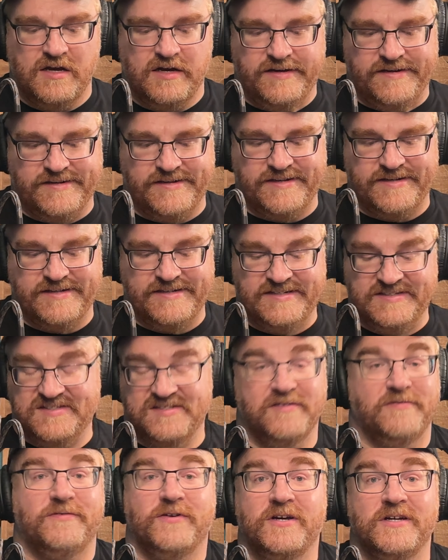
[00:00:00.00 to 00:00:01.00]
It's
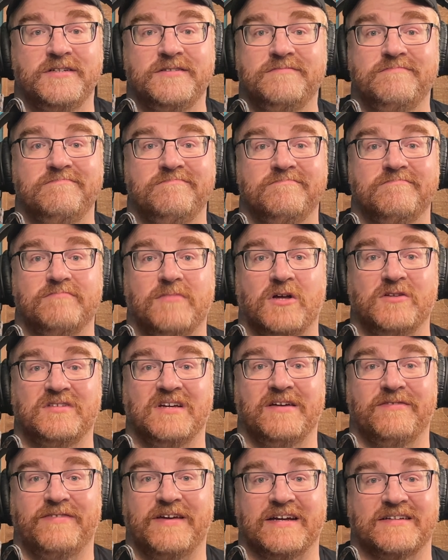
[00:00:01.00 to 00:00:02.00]
a fun
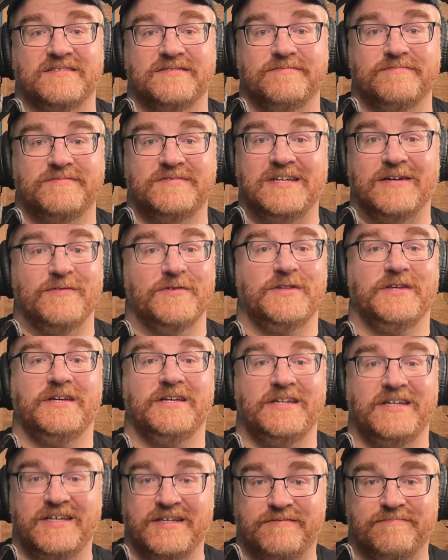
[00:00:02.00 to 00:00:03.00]
multi-effect. It's everything
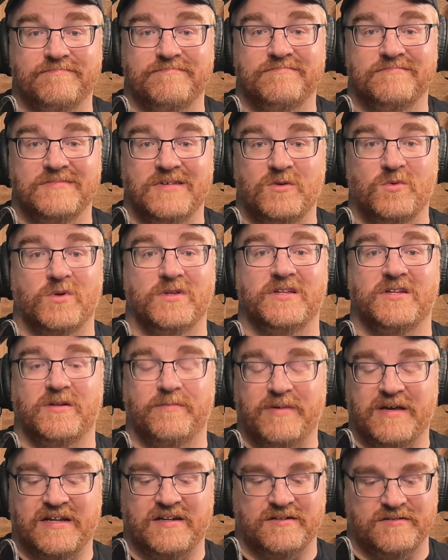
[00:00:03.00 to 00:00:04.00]
you need in one little
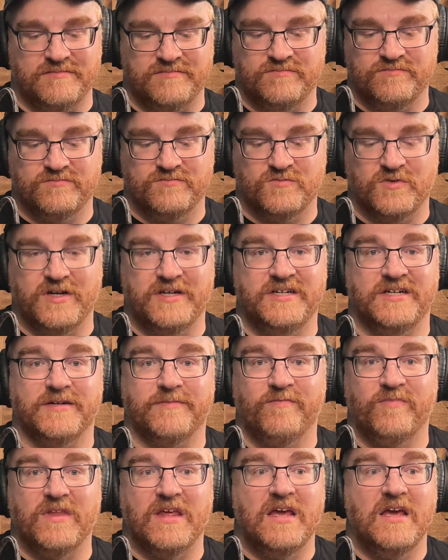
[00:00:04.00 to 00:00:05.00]
pedal right here.
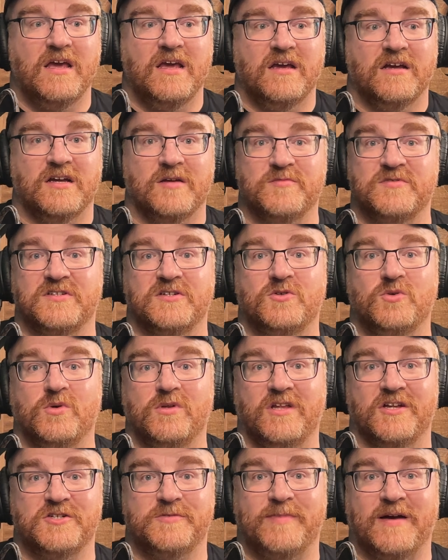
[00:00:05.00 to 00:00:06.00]
Comes in a cool
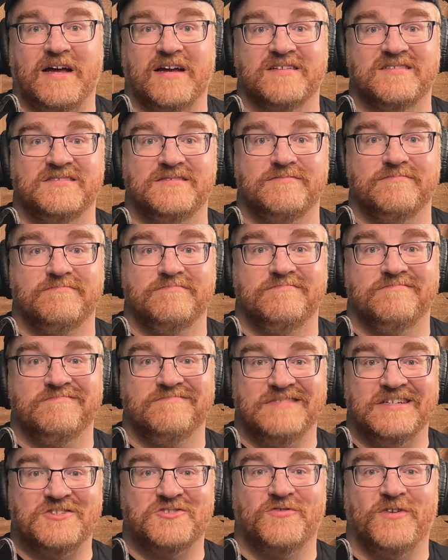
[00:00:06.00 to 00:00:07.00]
lunchbox.
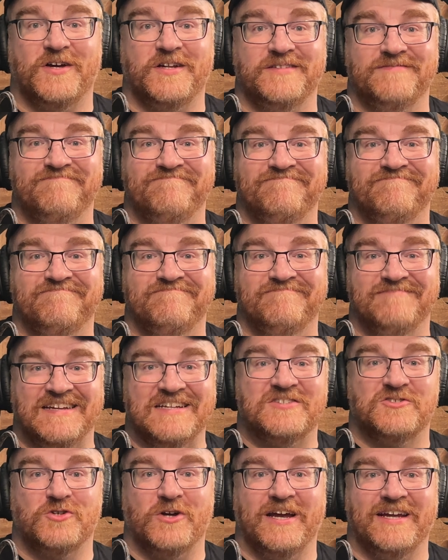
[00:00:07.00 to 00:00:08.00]
It's fun.
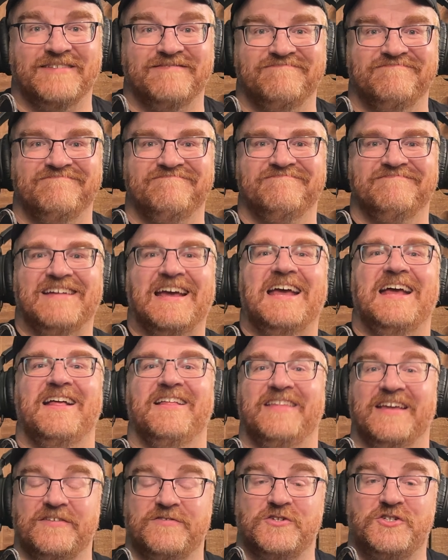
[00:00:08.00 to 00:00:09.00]
It's great.
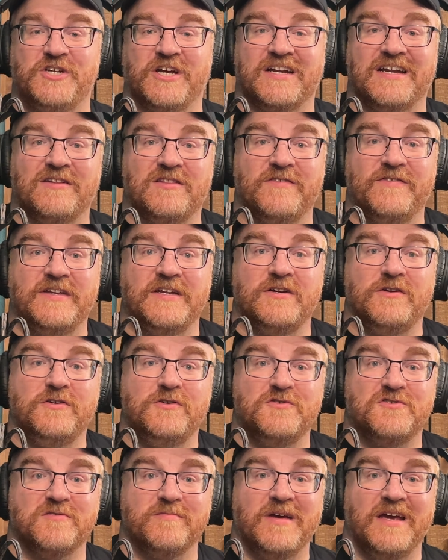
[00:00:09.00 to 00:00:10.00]
Thanks for checking out the video
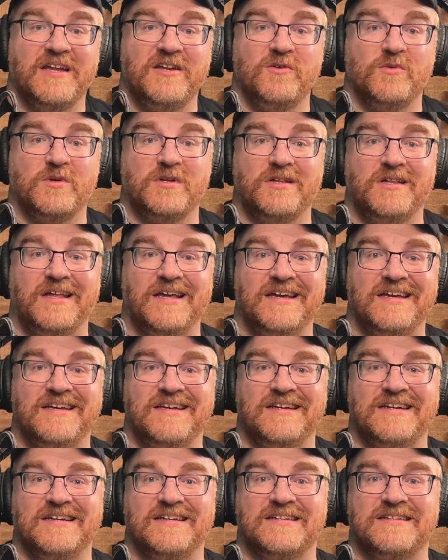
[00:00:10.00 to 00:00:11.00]
user manual,
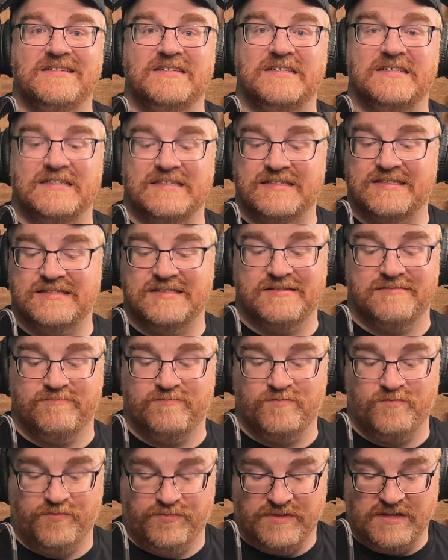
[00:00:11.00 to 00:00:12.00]
and I
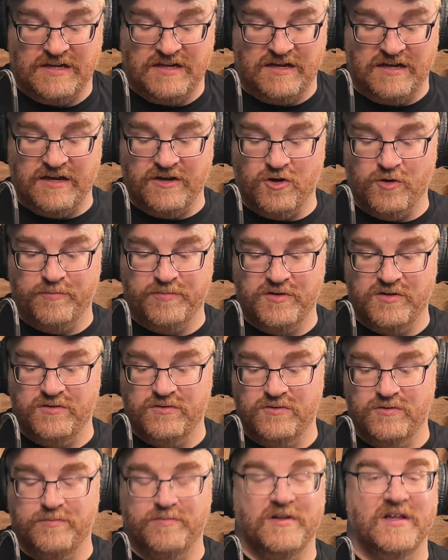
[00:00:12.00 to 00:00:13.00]
hope
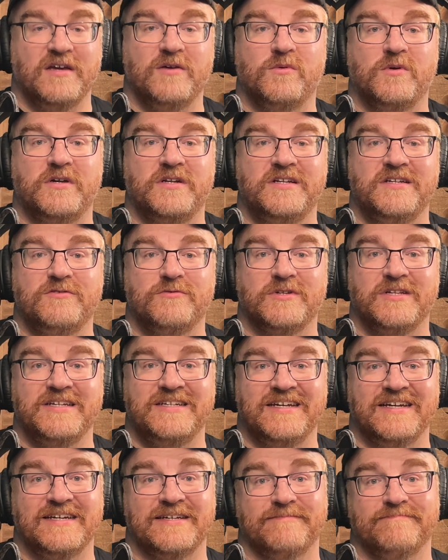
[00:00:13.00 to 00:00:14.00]
you play one and really
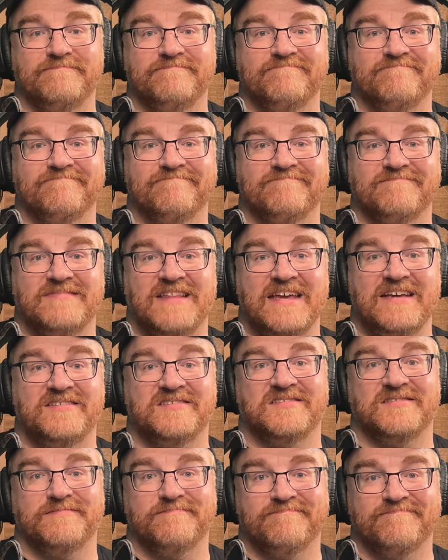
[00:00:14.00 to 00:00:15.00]
dig it. Thanks.